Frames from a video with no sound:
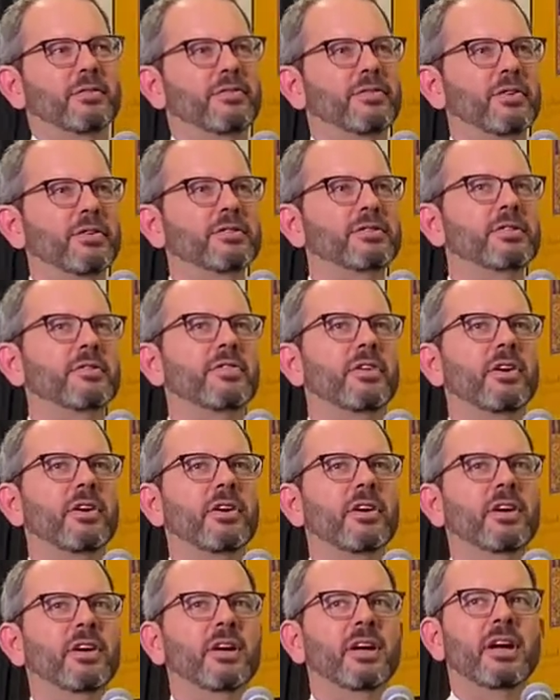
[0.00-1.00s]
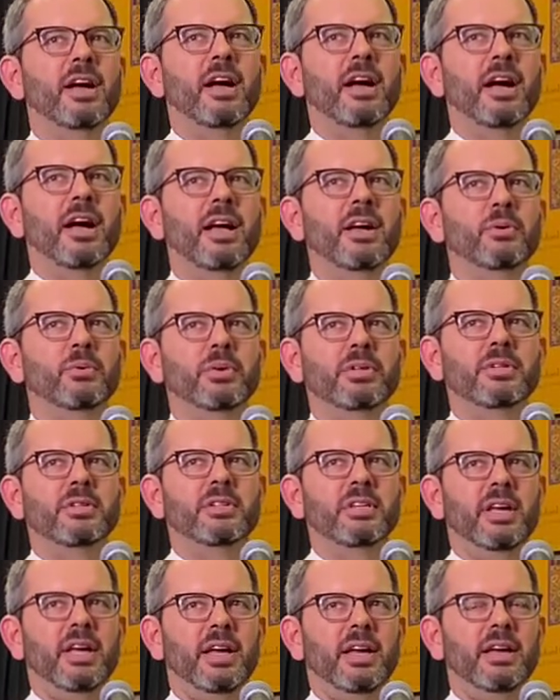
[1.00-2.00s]
First of all, I would
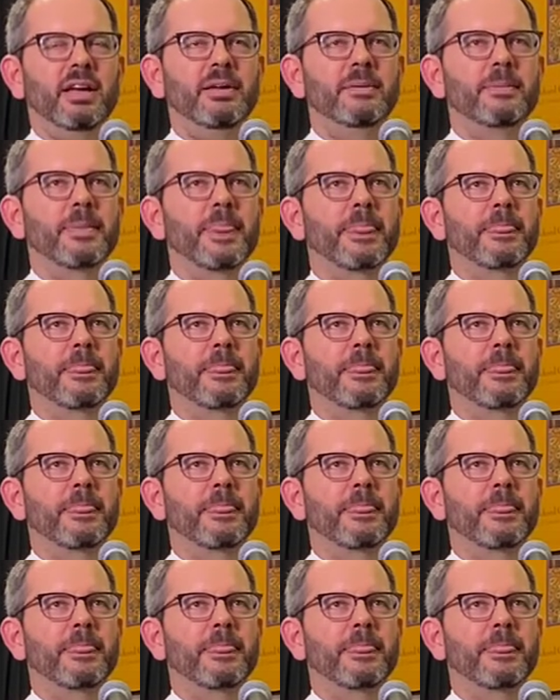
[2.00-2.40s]
say